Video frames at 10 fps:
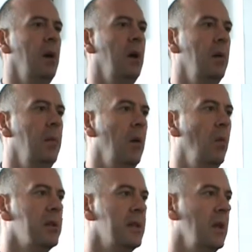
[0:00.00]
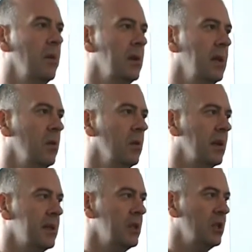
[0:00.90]
And whilst anyone in the
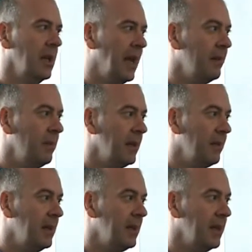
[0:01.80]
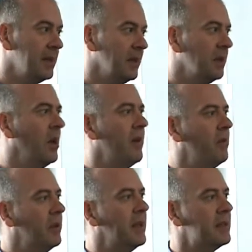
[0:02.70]
organisation can be a mediator, not
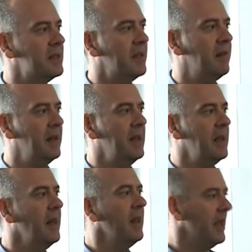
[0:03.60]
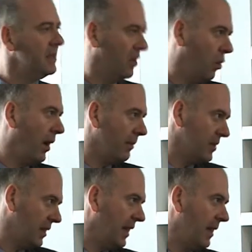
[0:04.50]
everyone necessarily is
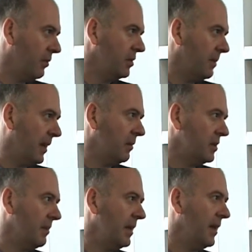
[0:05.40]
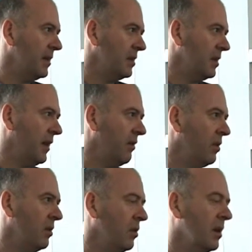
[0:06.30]
equipped and enabled to be able to mediate in their
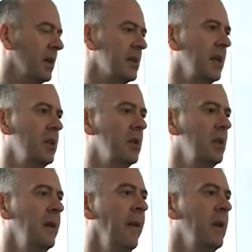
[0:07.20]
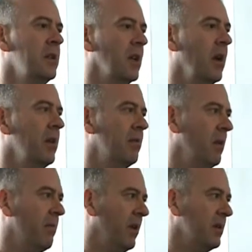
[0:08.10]
own organisation. So going
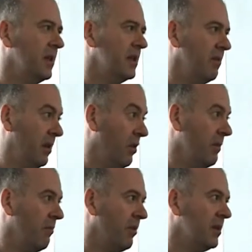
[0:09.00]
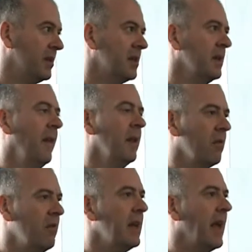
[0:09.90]
through a process, a recruitment process,
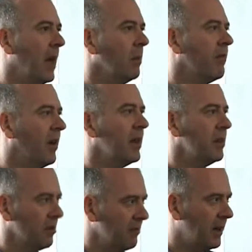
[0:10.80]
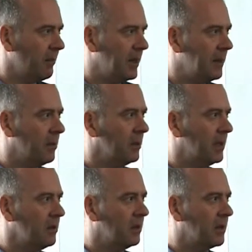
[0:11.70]
can really help find the right people
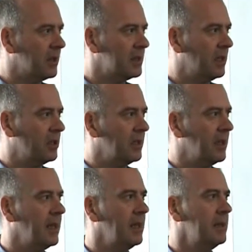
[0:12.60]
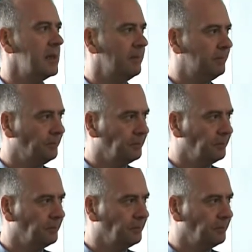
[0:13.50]
that the organisation needs.